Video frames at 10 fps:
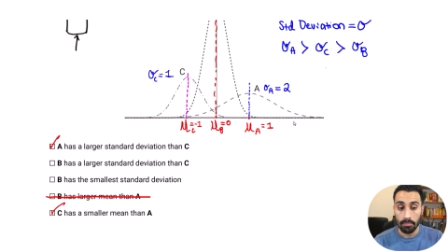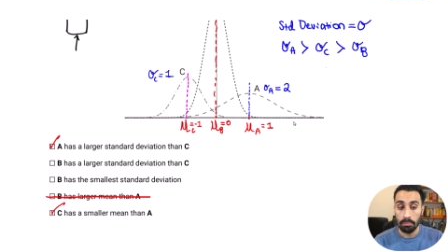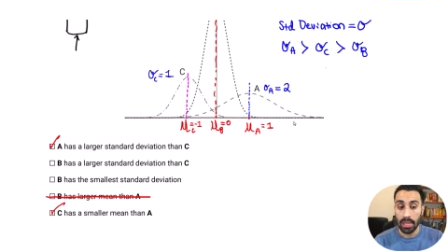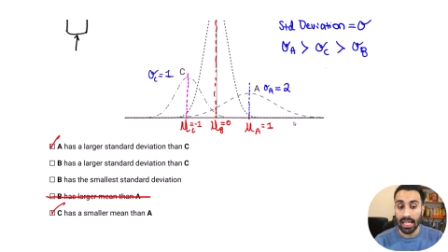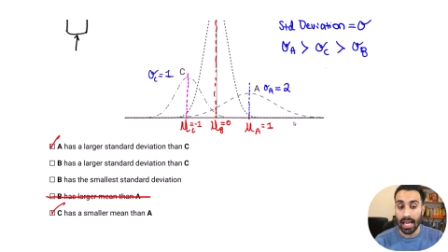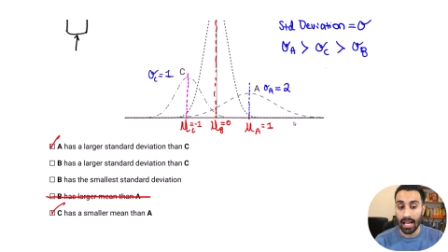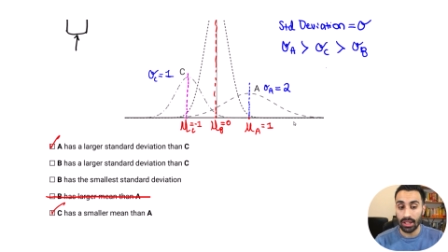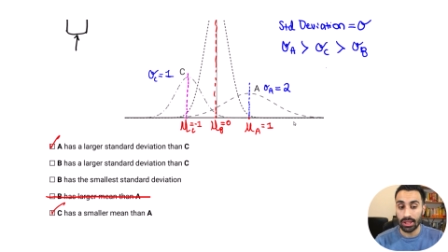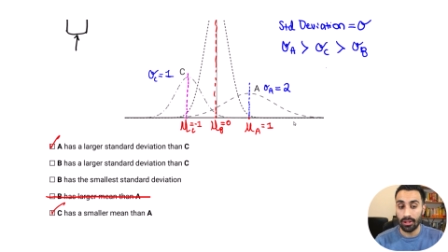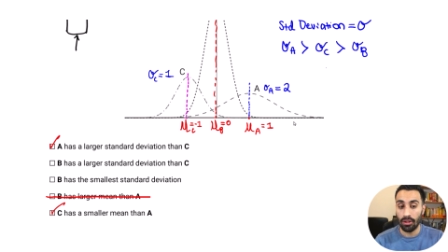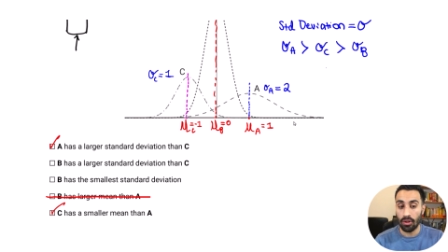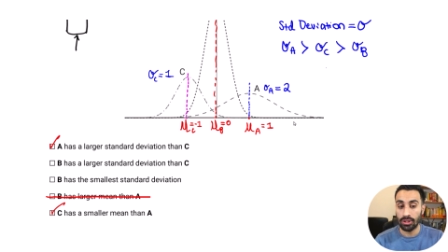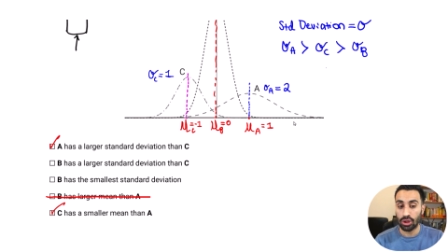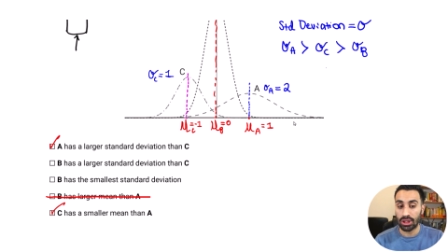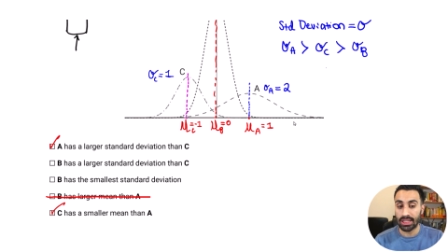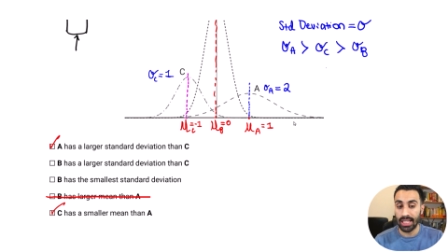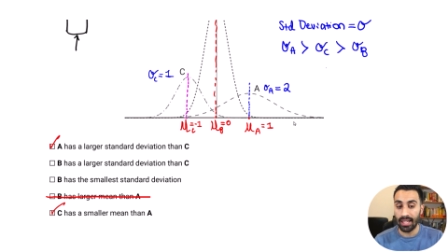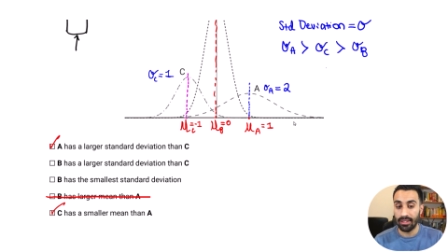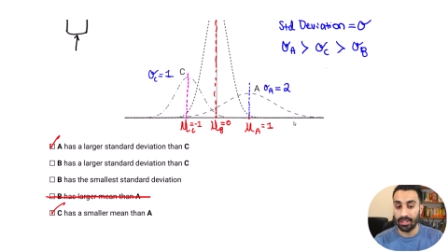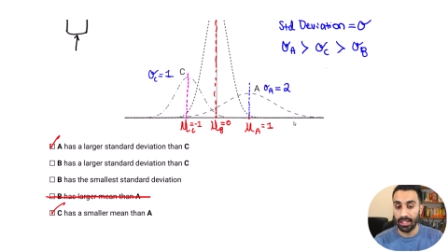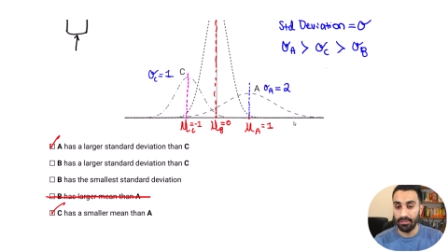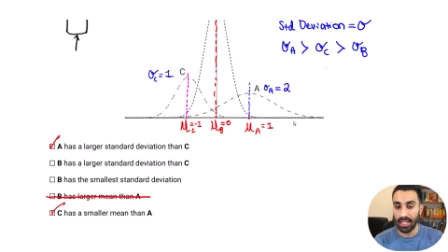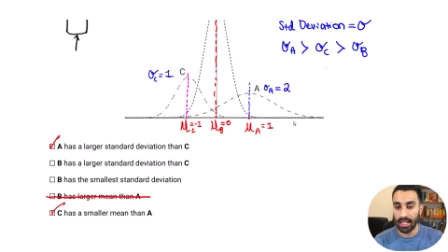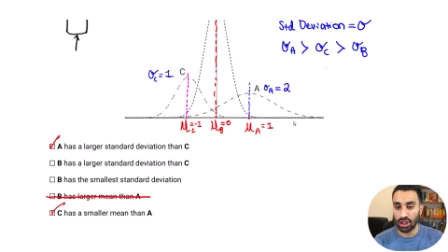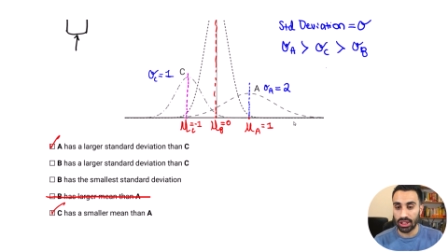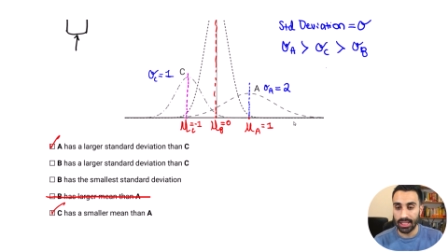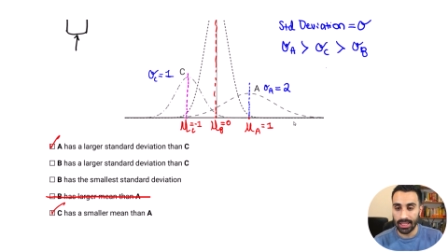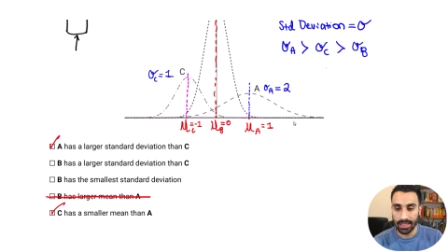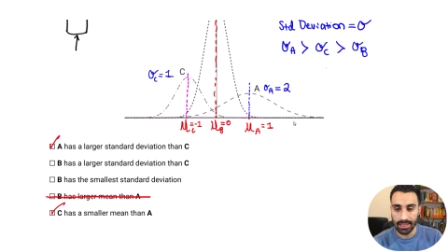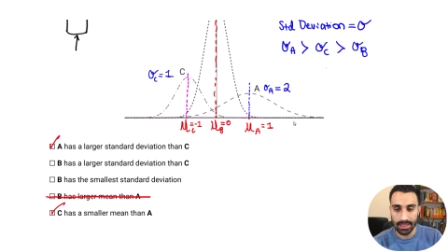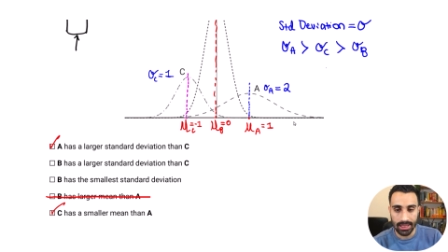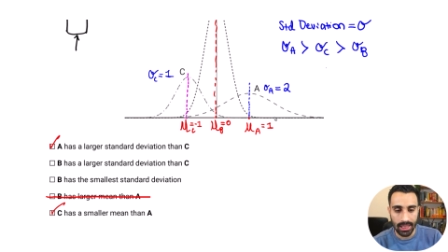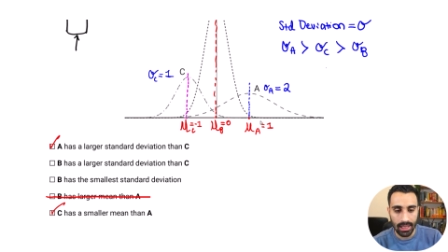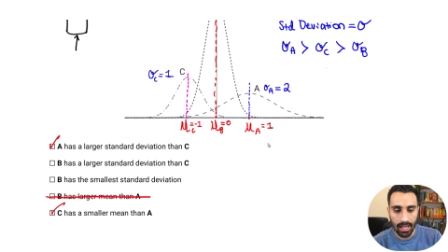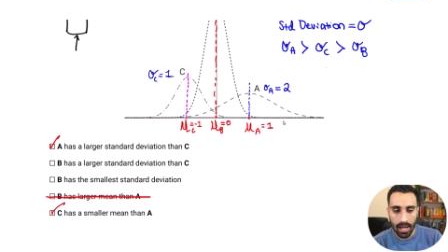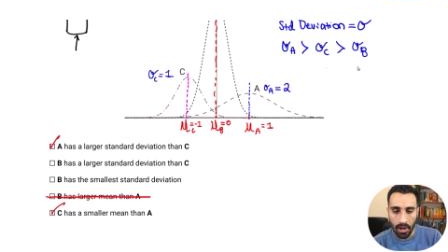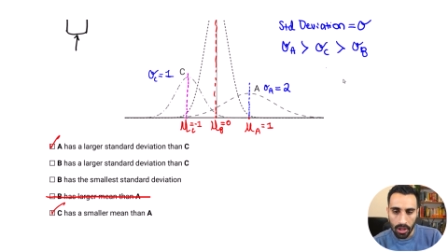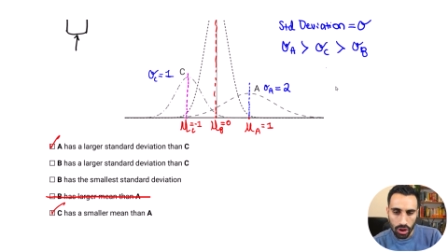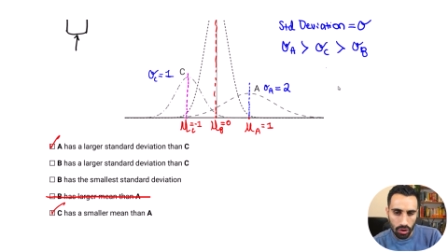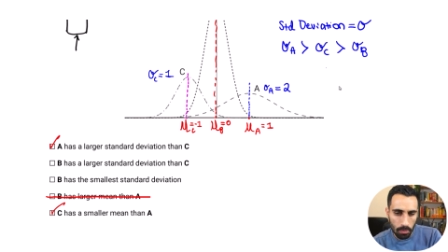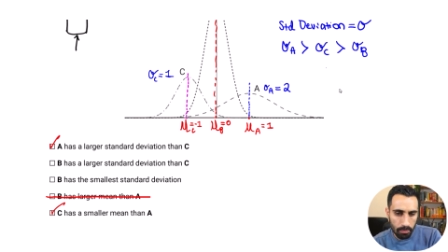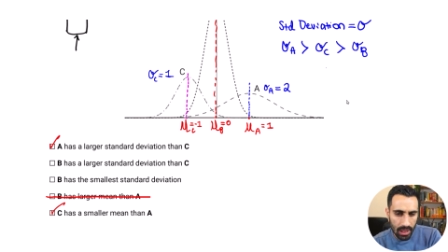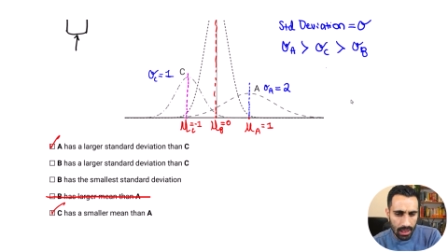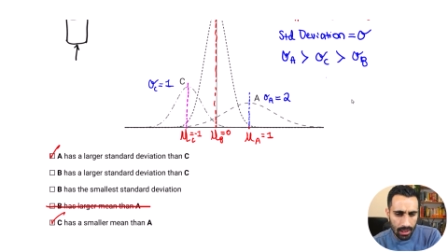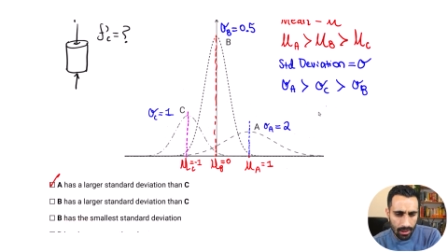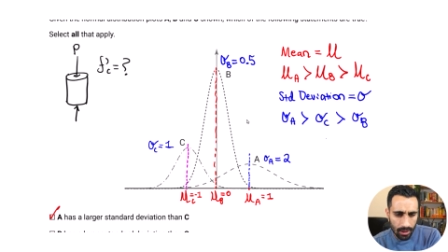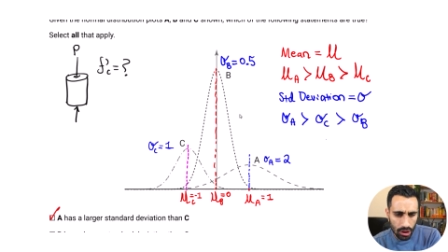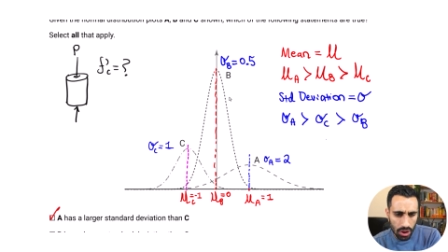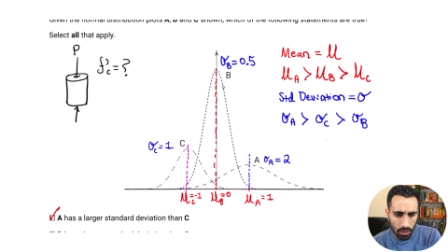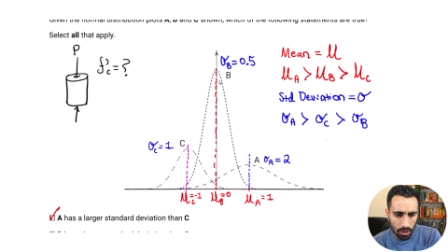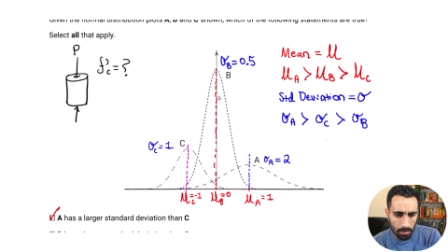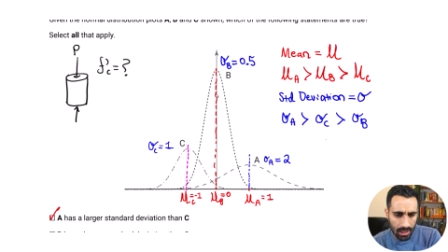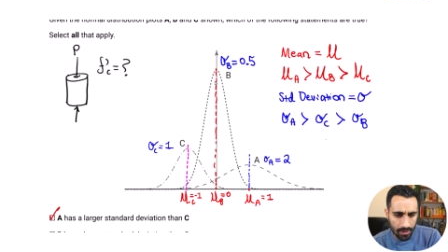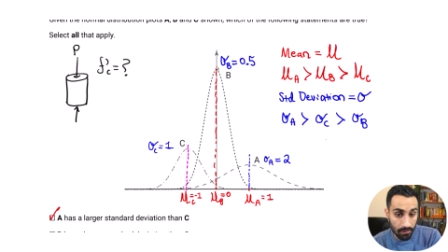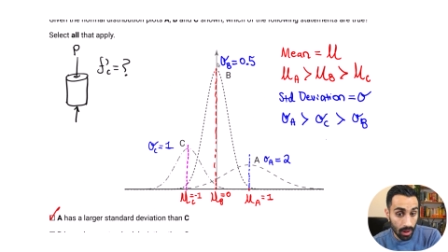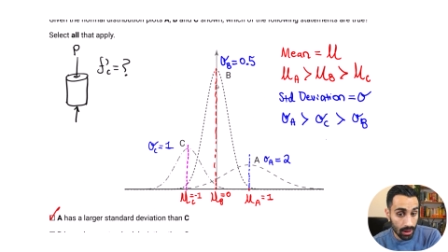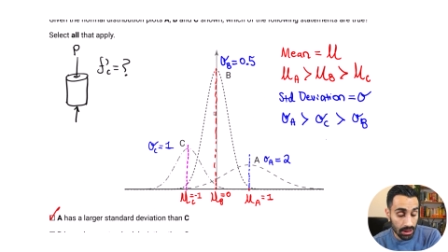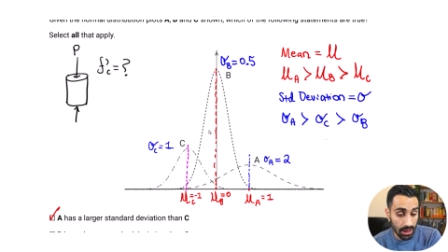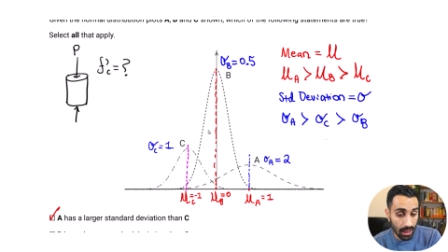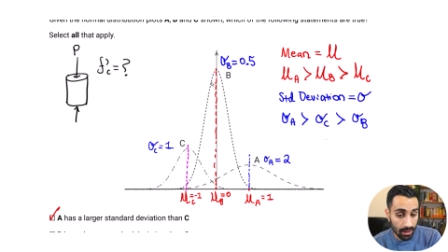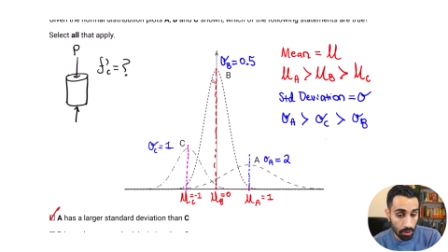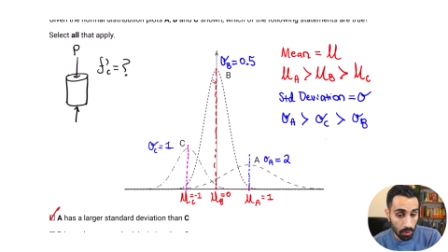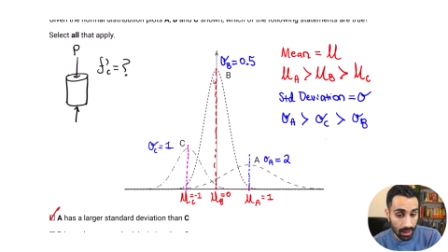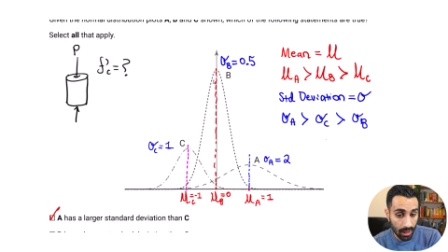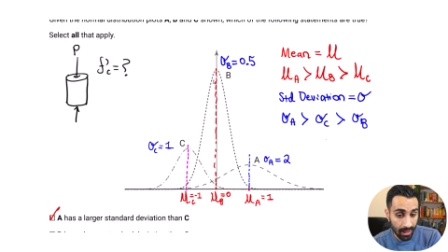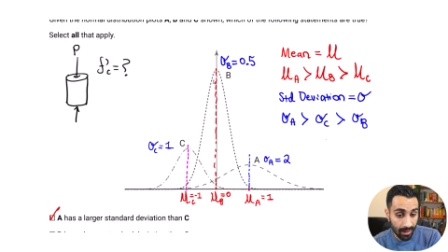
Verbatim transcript: B has a larger standard deviation than C, so B is going to be the very skinny one.